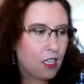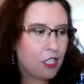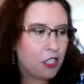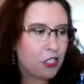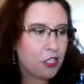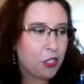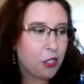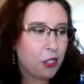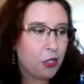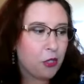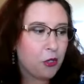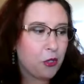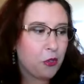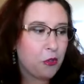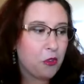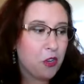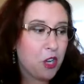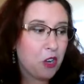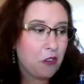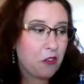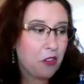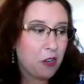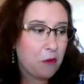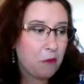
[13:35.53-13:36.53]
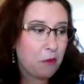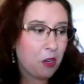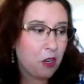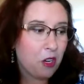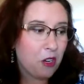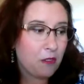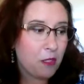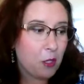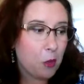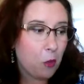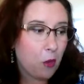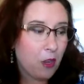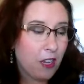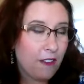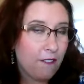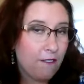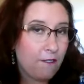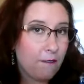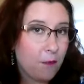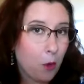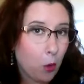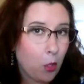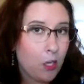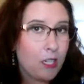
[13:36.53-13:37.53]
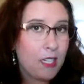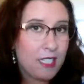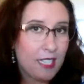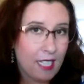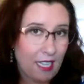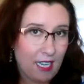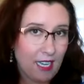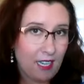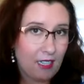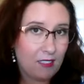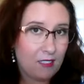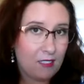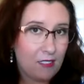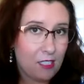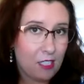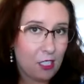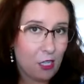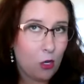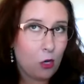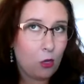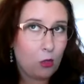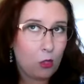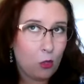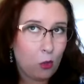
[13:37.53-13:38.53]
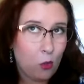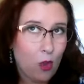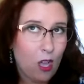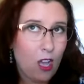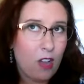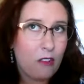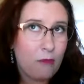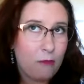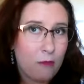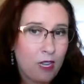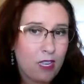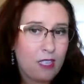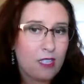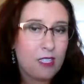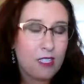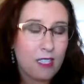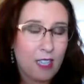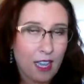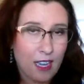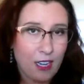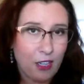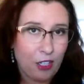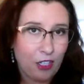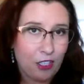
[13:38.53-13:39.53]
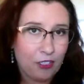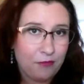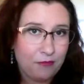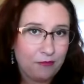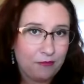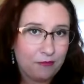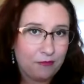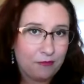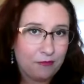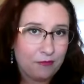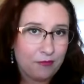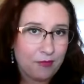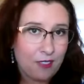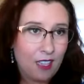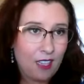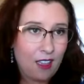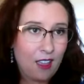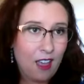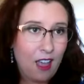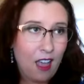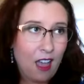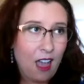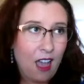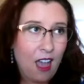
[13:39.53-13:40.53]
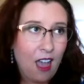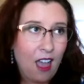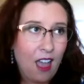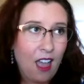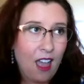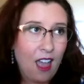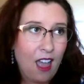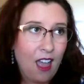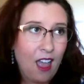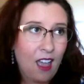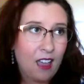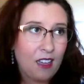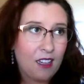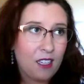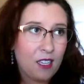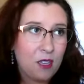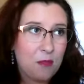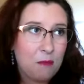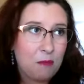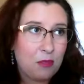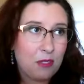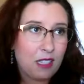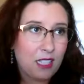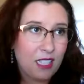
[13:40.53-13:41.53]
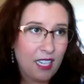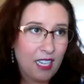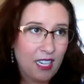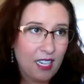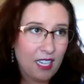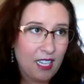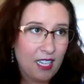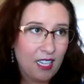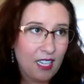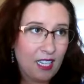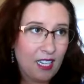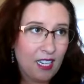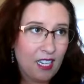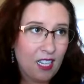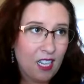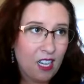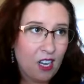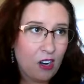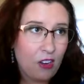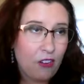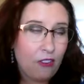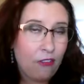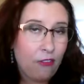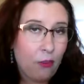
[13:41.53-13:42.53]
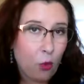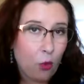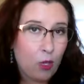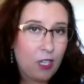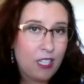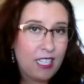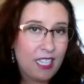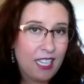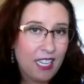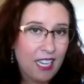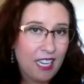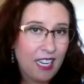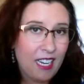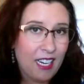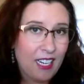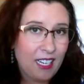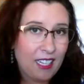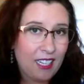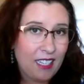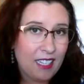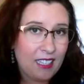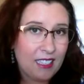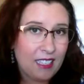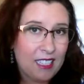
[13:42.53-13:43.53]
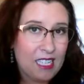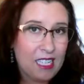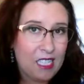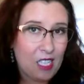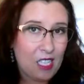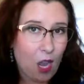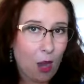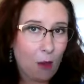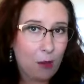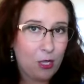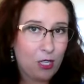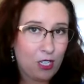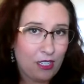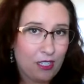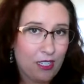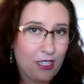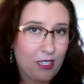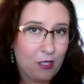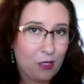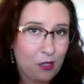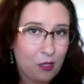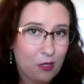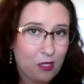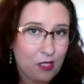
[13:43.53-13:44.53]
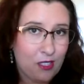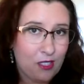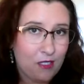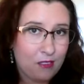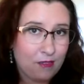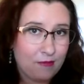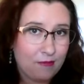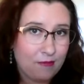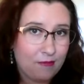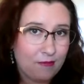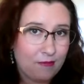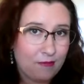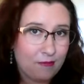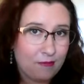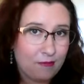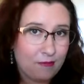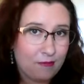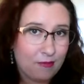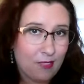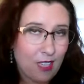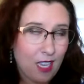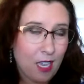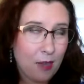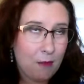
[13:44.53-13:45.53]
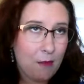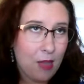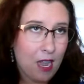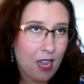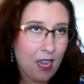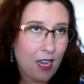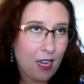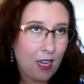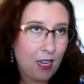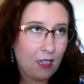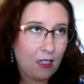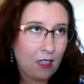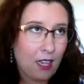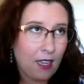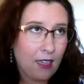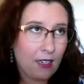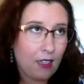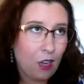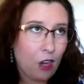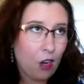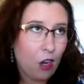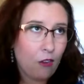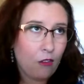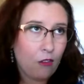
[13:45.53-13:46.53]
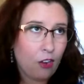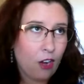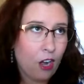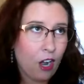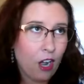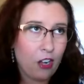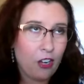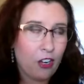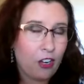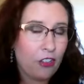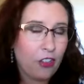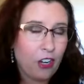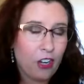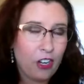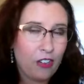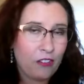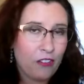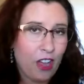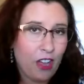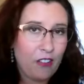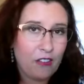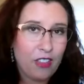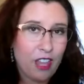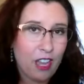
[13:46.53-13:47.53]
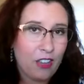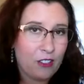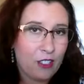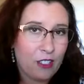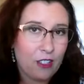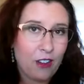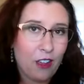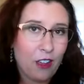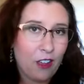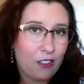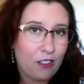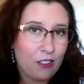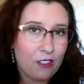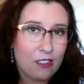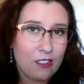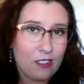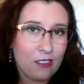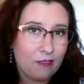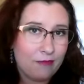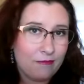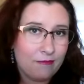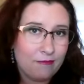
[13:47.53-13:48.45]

To November of 2014, so 12 months later, I had completed 14 lease option deals and made like over $135,000.